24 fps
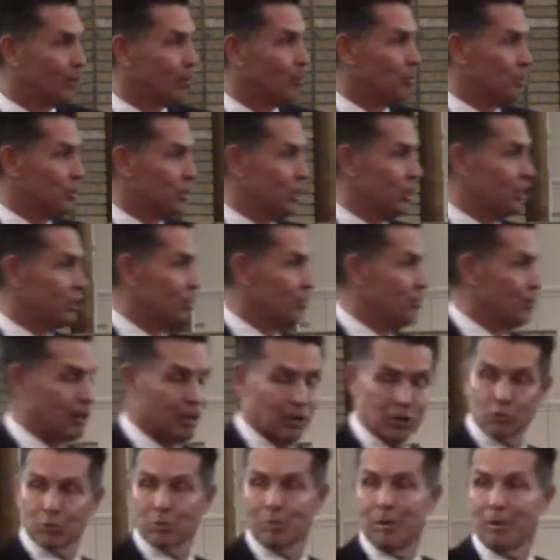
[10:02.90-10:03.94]
position
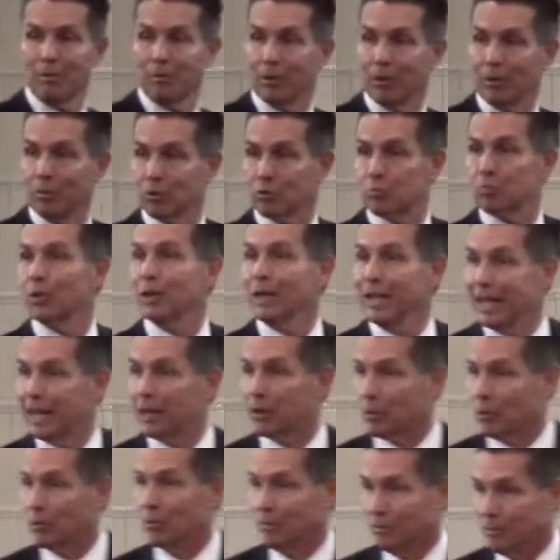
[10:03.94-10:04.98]
because remember, it was
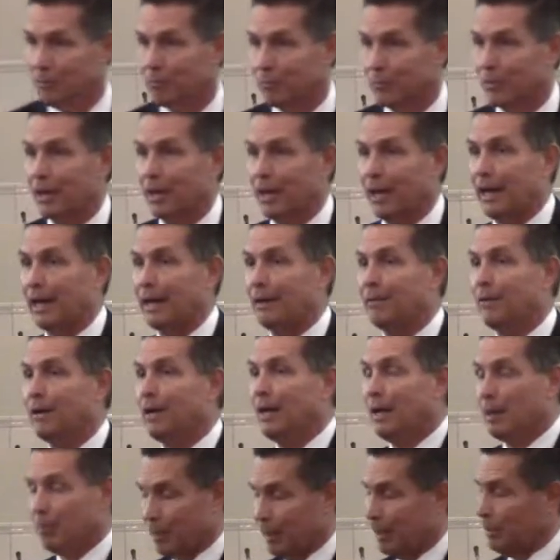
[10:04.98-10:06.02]
political, okay?
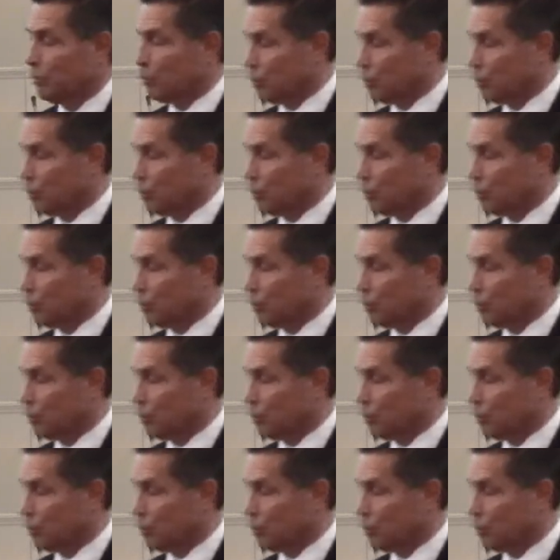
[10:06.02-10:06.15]
But it was